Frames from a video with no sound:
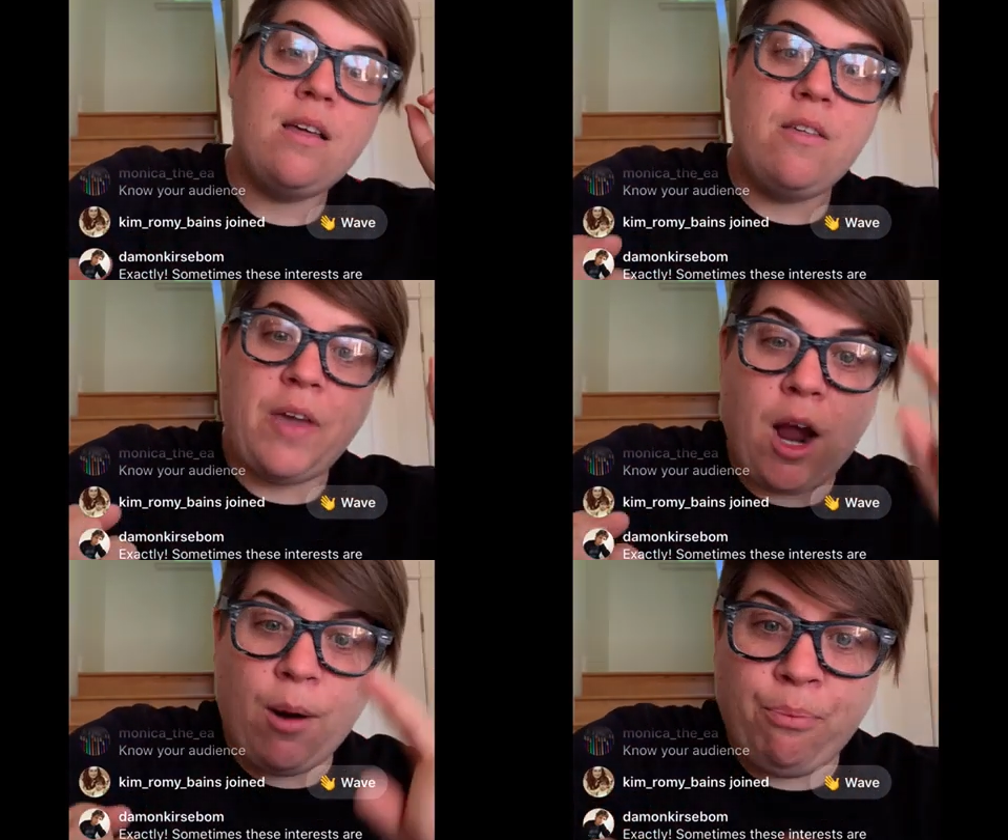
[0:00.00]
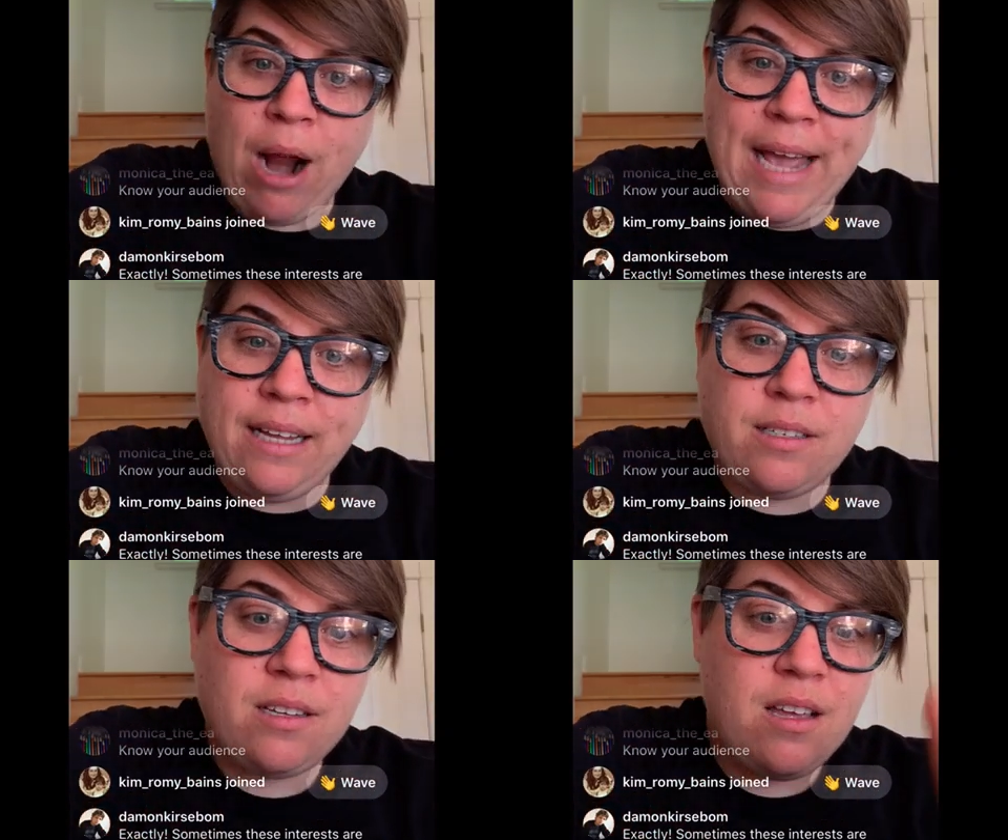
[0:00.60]
They are
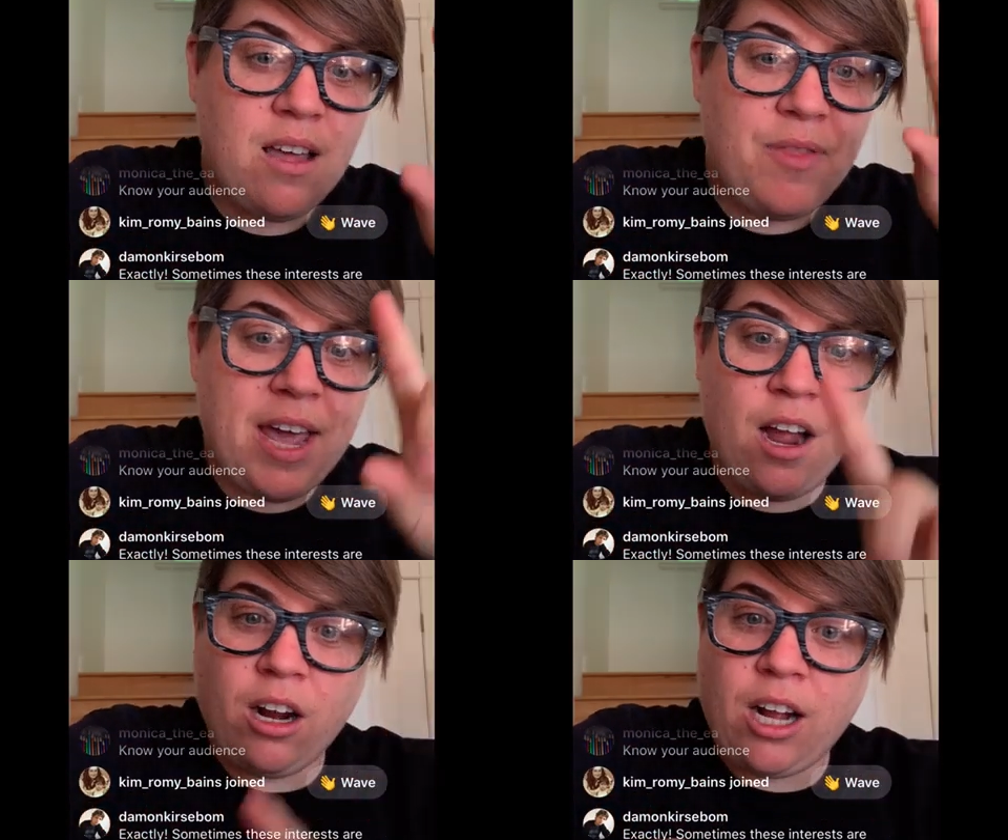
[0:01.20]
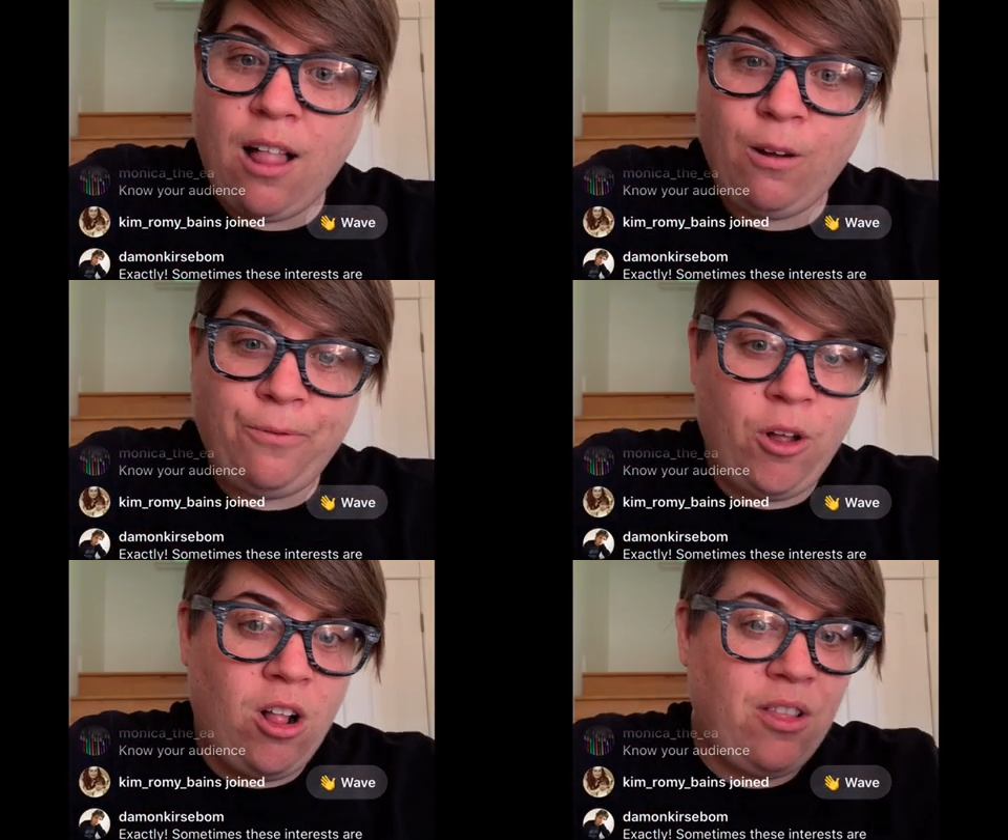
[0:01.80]
bright, they are
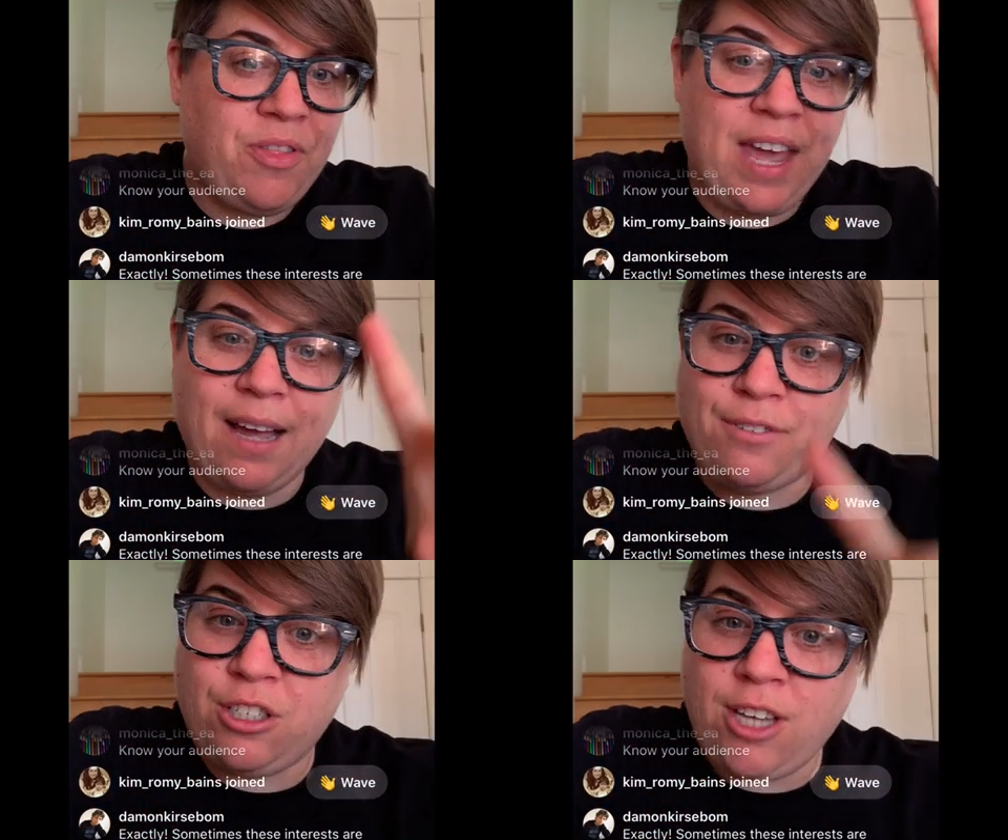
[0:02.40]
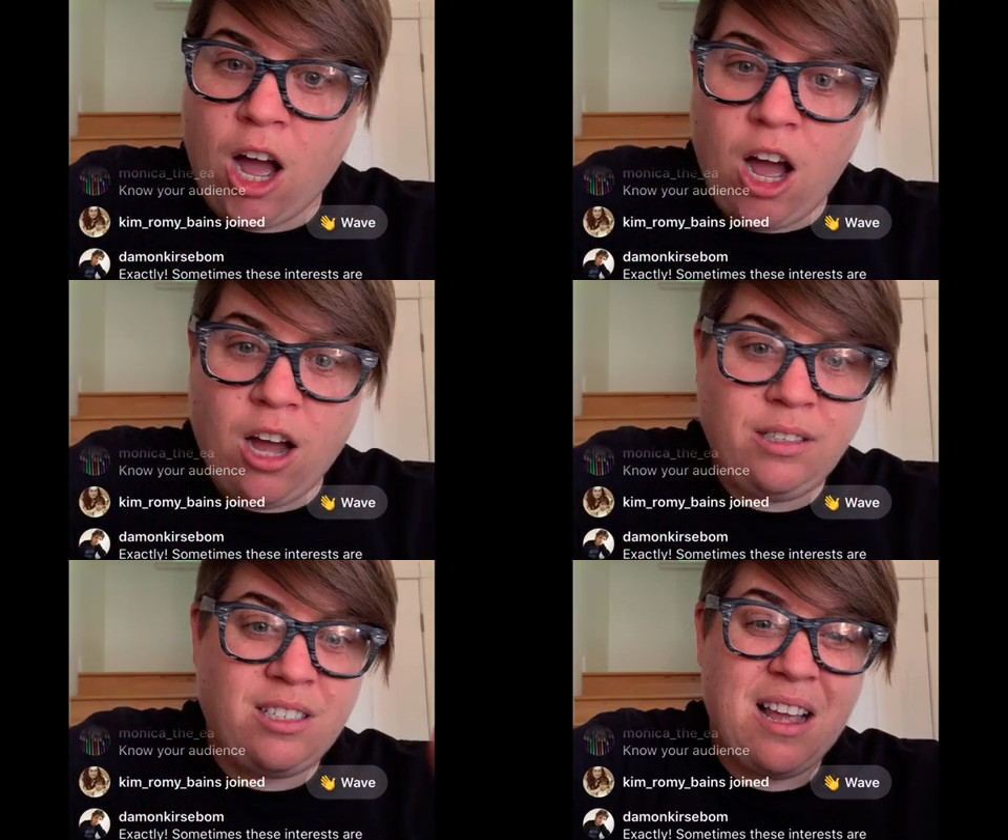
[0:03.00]
colorful, they have
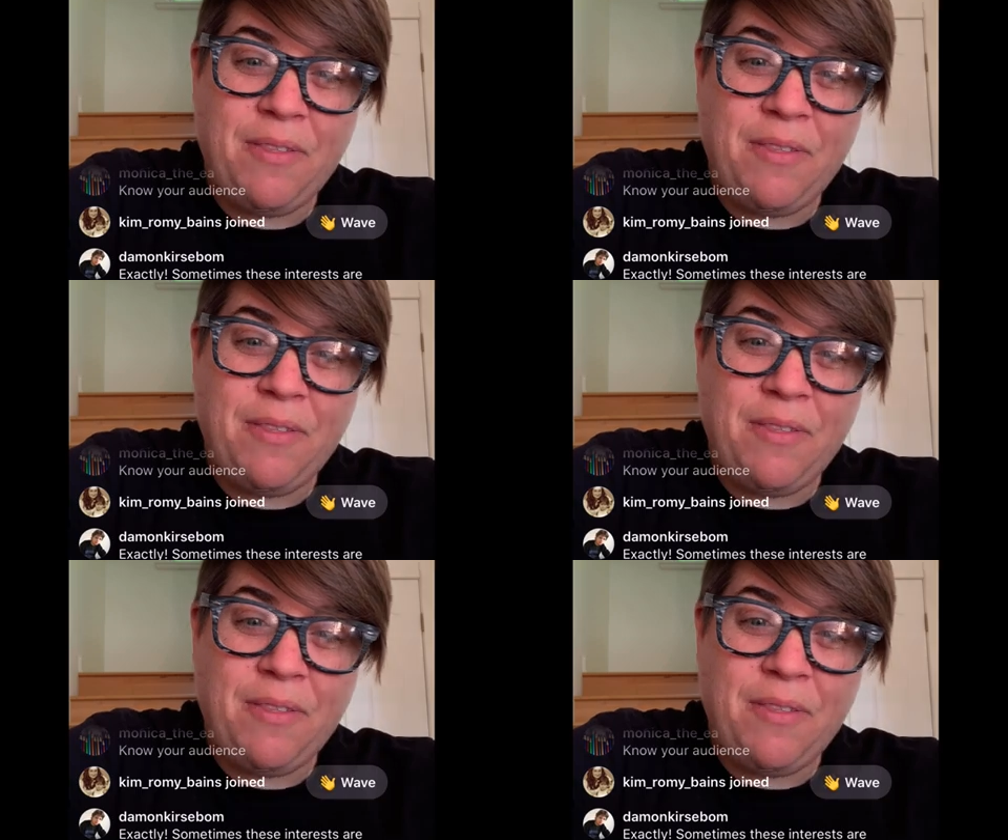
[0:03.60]
songs,